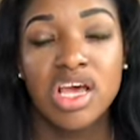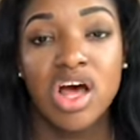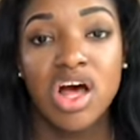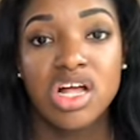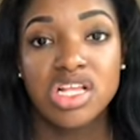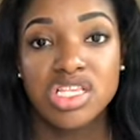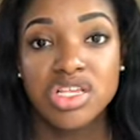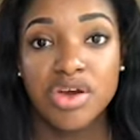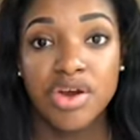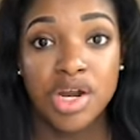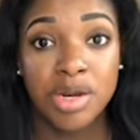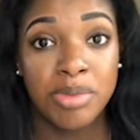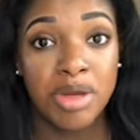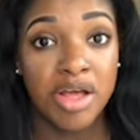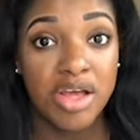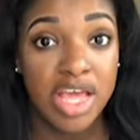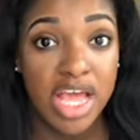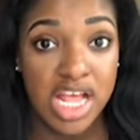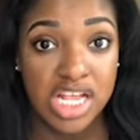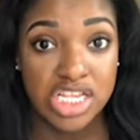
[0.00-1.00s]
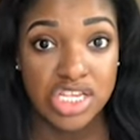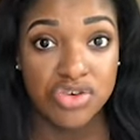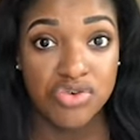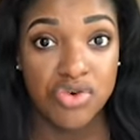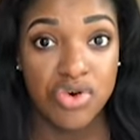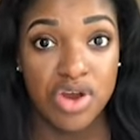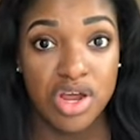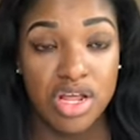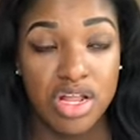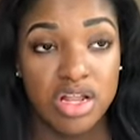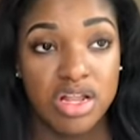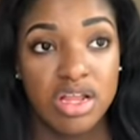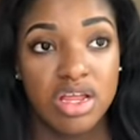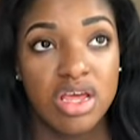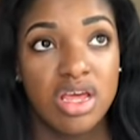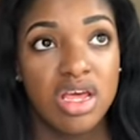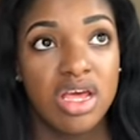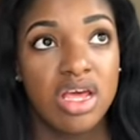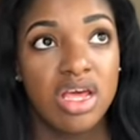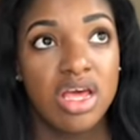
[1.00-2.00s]
Also heard about castor
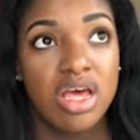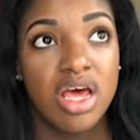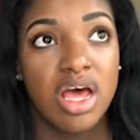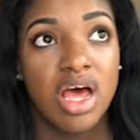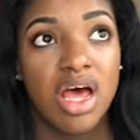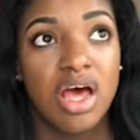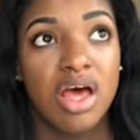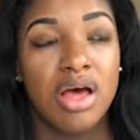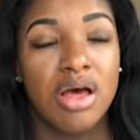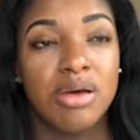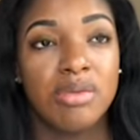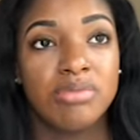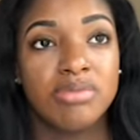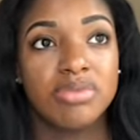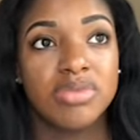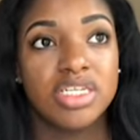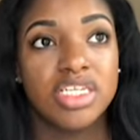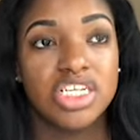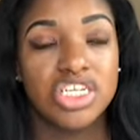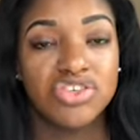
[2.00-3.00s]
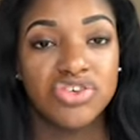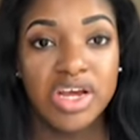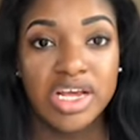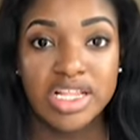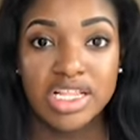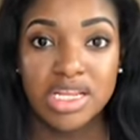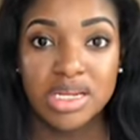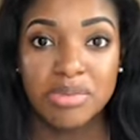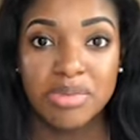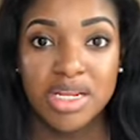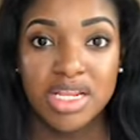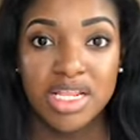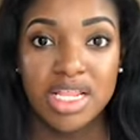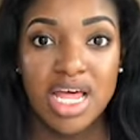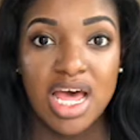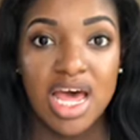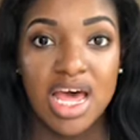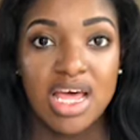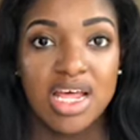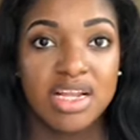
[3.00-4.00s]
oil. Did try a little bit of
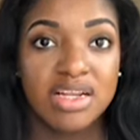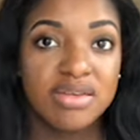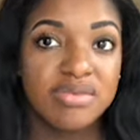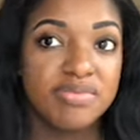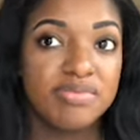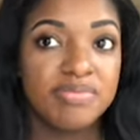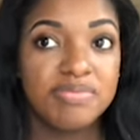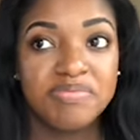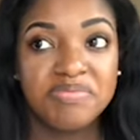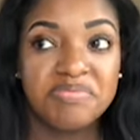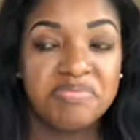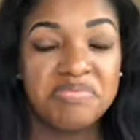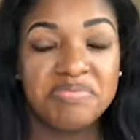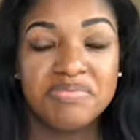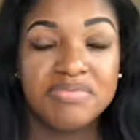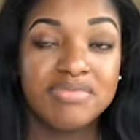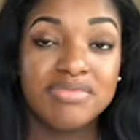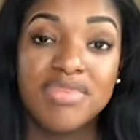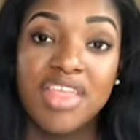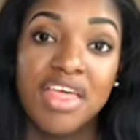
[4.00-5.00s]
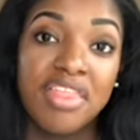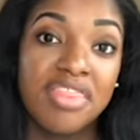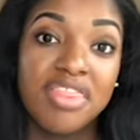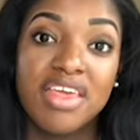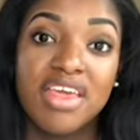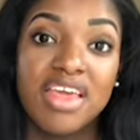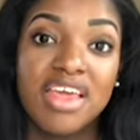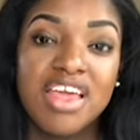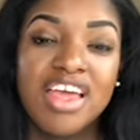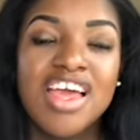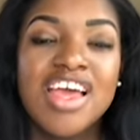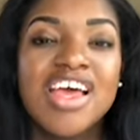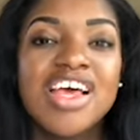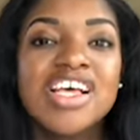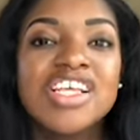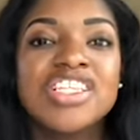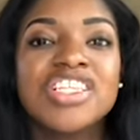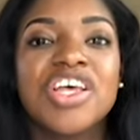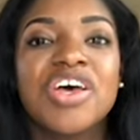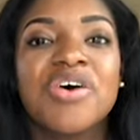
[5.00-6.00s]
that, nothing.
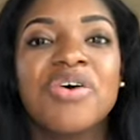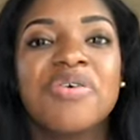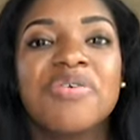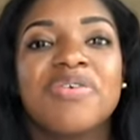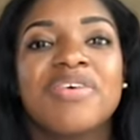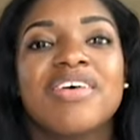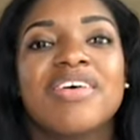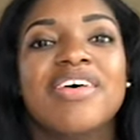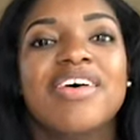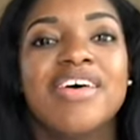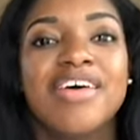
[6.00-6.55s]
So